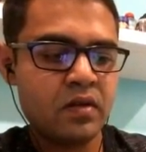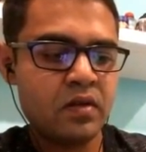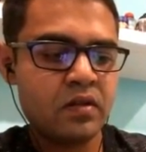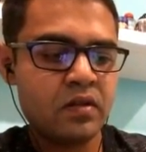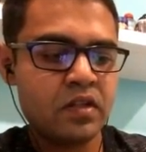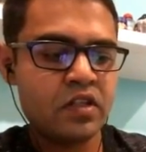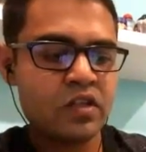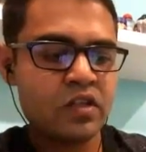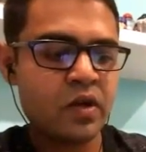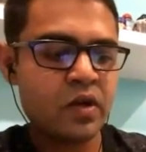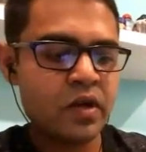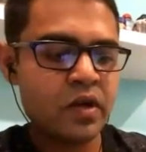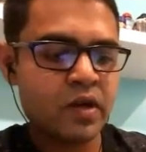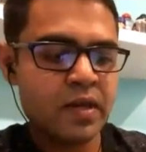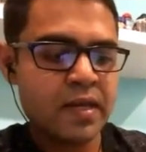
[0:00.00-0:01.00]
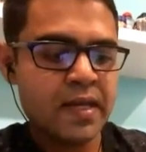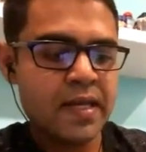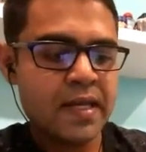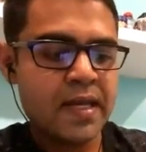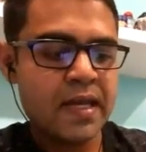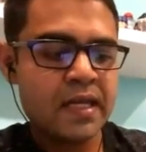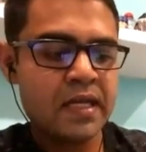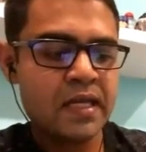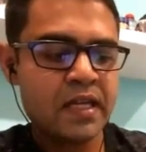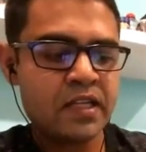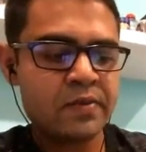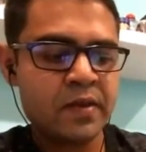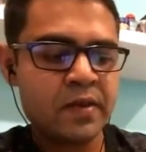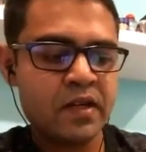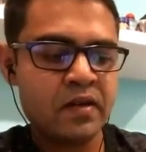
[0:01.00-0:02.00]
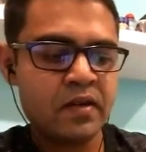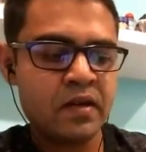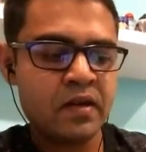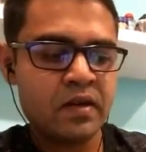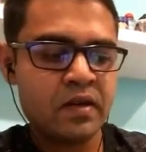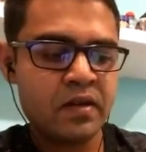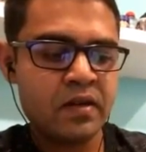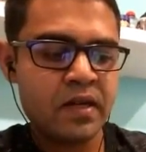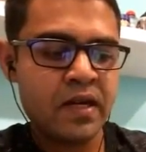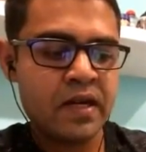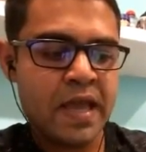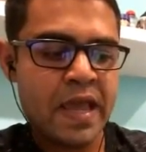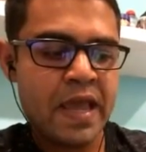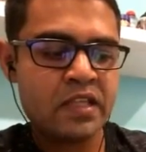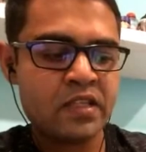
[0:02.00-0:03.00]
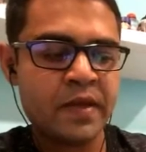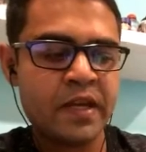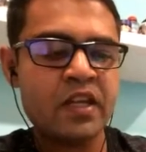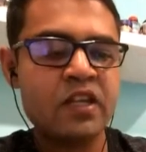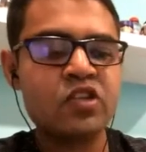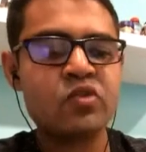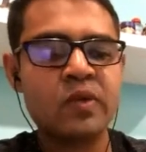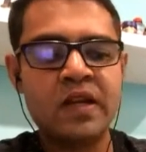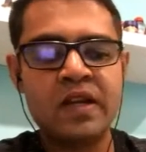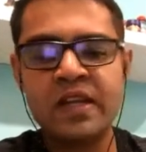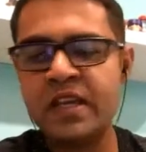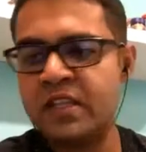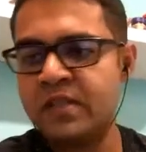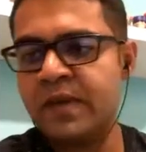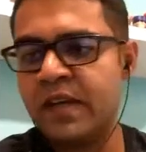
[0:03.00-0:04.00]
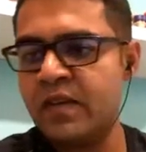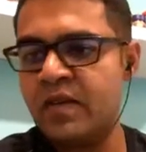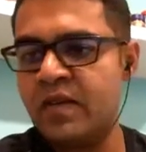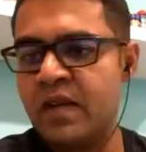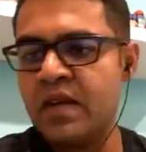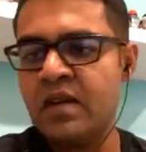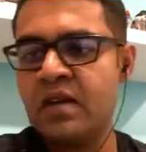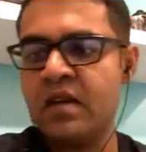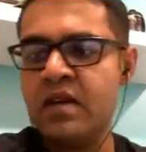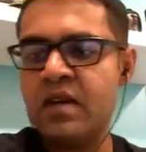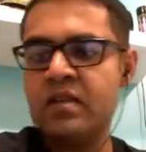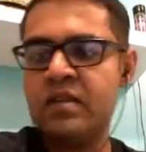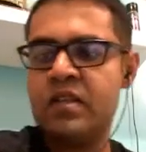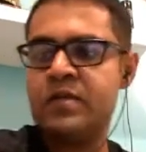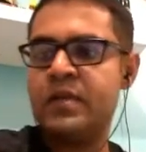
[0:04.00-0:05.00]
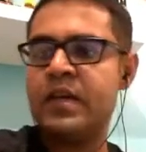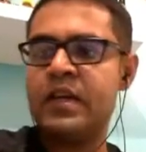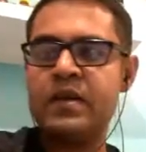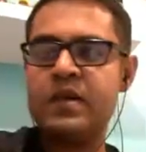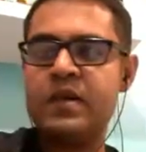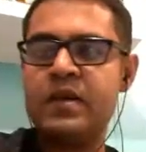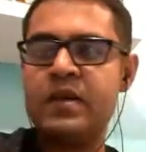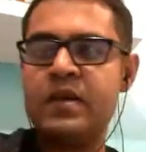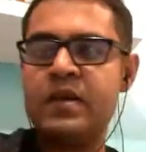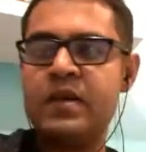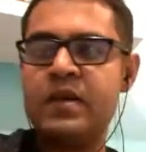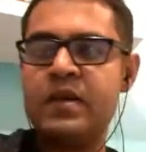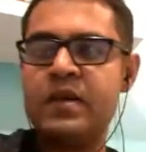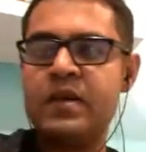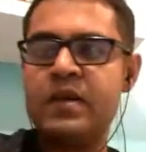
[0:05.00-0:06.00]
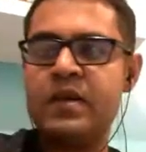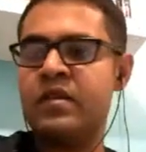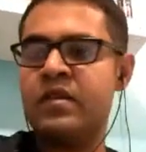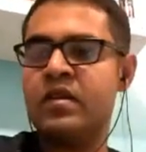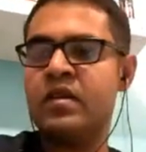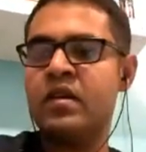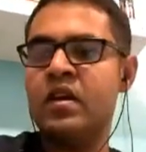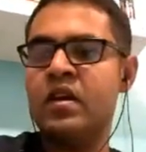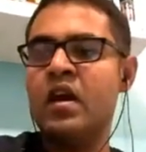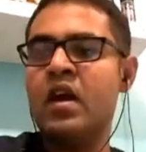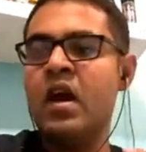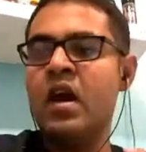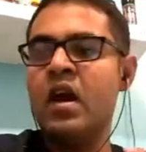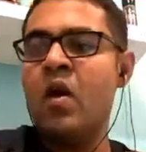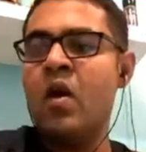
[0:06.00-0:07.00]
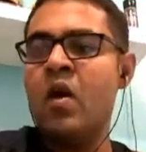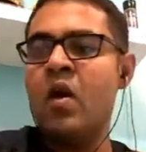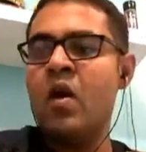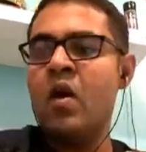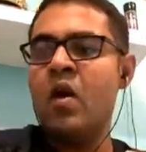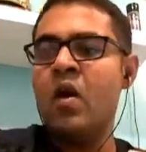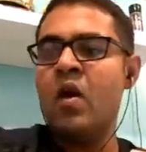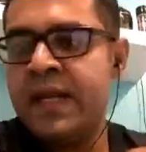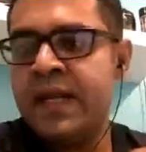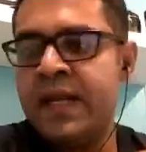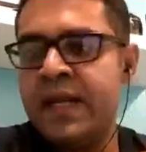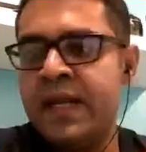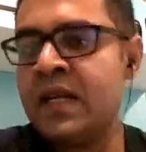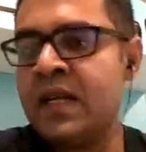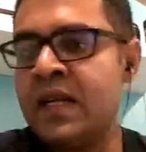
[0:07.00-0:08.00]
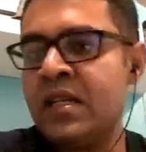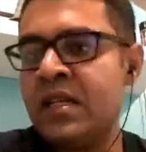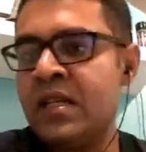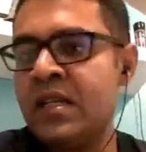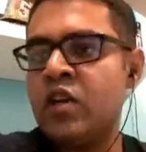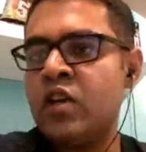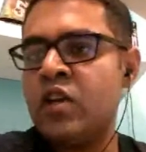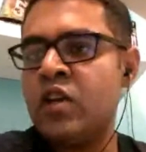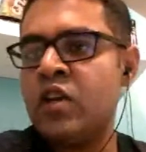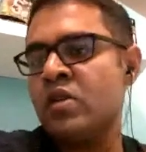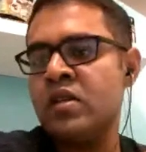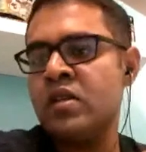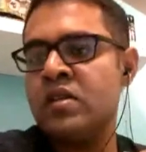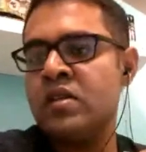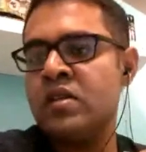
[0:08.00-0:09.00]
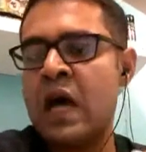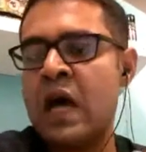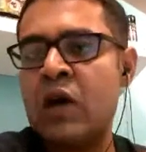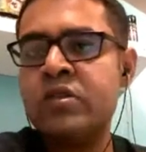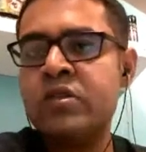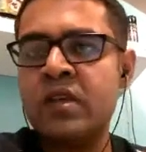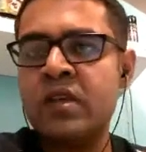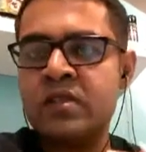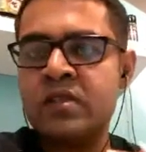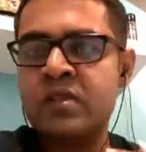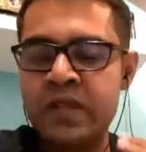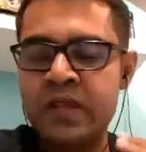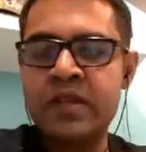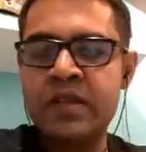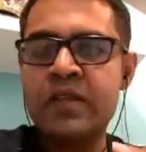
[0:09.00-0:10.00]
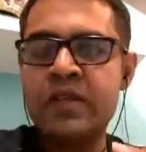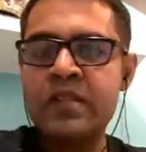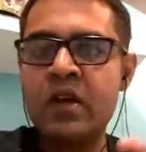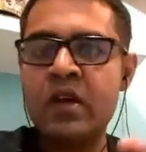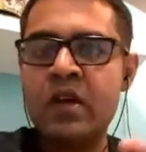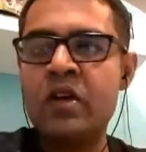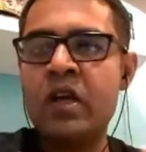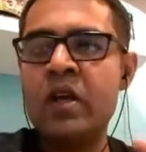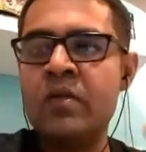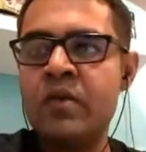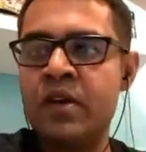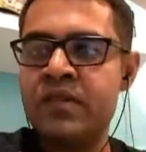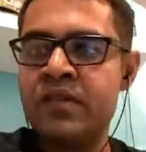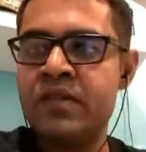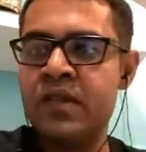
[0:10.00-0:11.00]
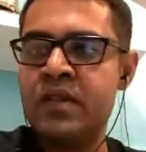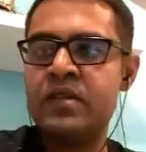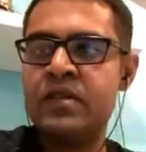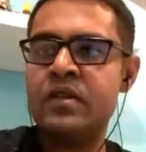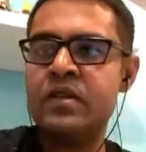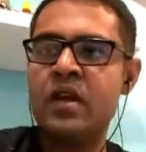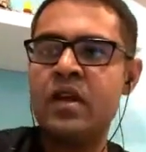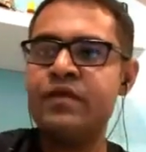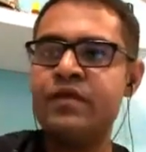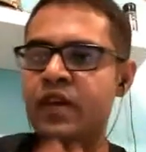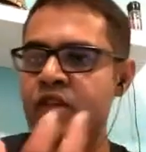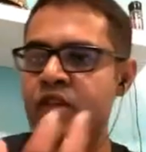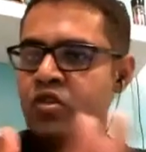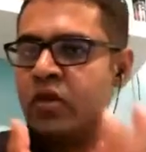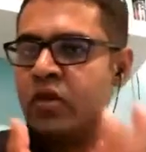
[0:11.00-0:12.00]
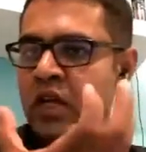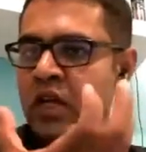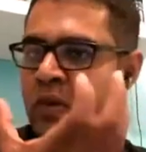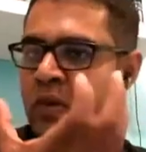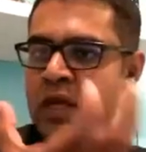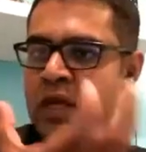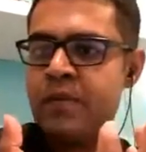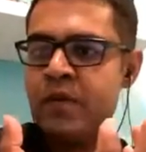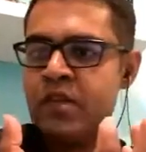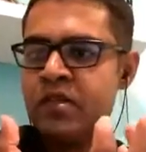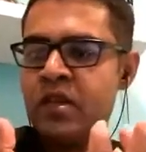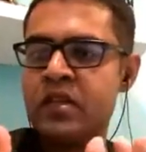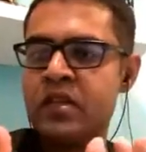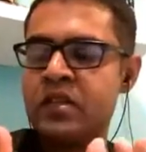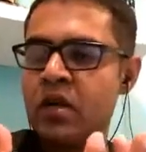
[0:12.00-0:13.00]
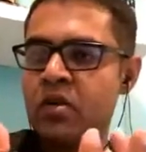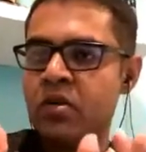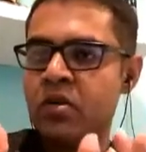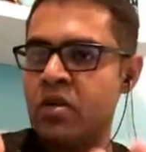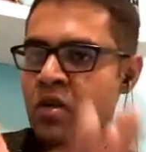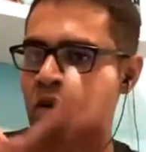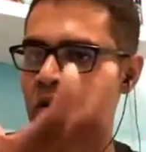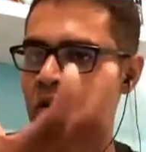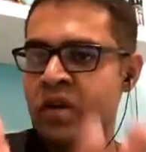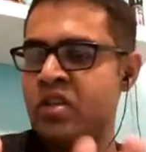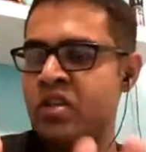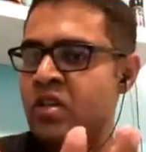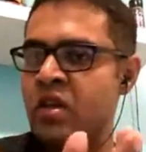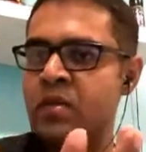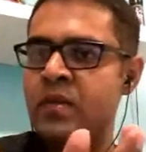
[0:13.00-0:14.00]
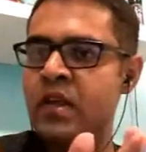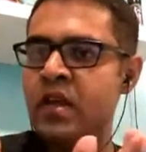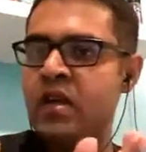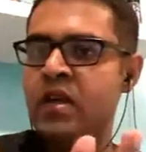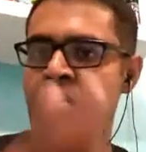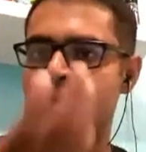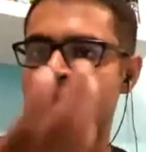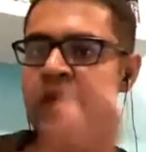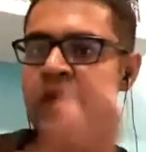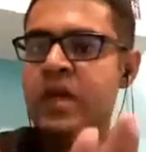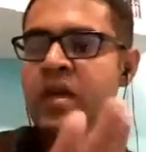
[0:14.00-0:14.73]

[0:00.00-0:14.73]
This is what? 80x by 100, right? X minus 20x by 100. This becomes 80x by 100. Why I need that is because how successive discounting works is first you get 20% discount on the original bill. Okay.